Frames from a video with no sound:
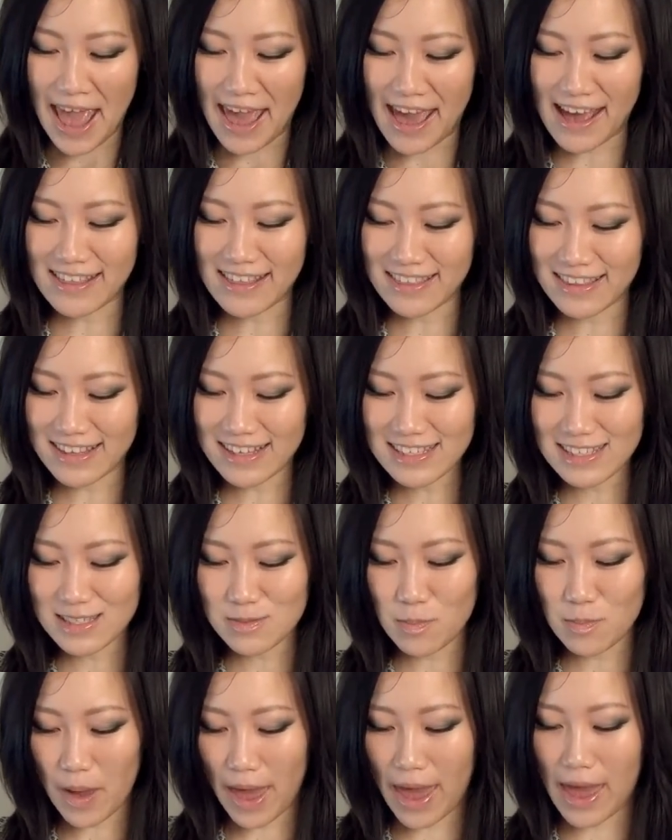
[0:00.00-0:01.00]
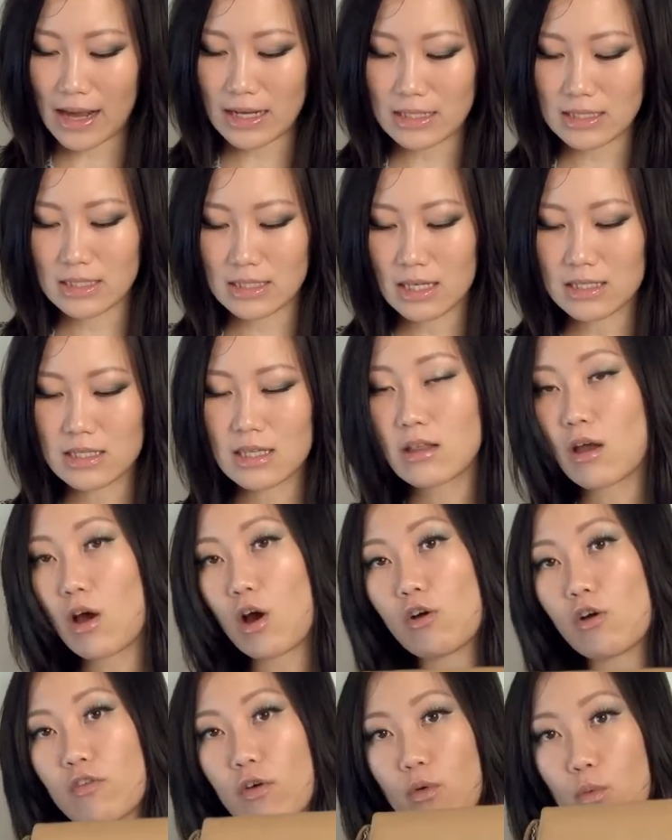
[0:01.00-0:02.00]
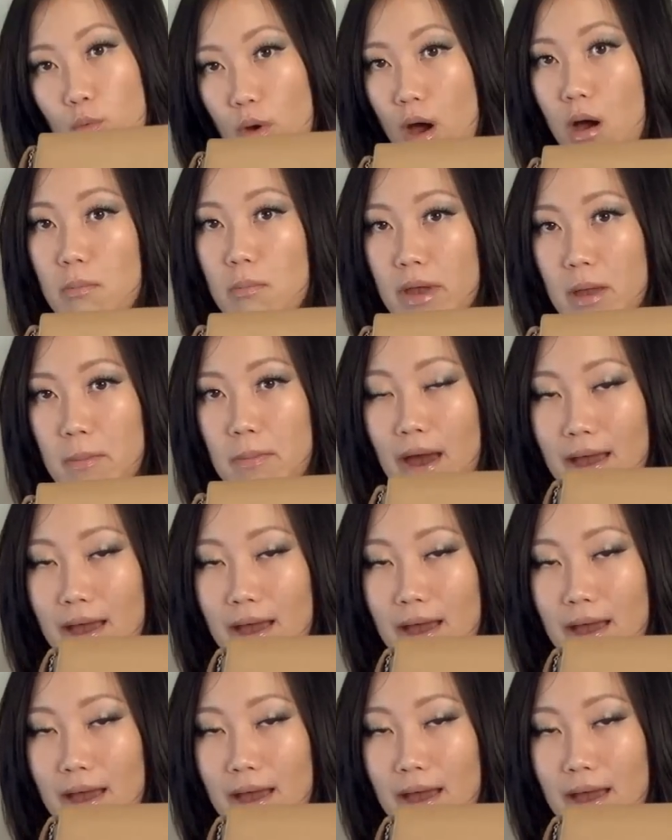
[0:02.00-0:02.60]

and this bag doesn't overwhelm me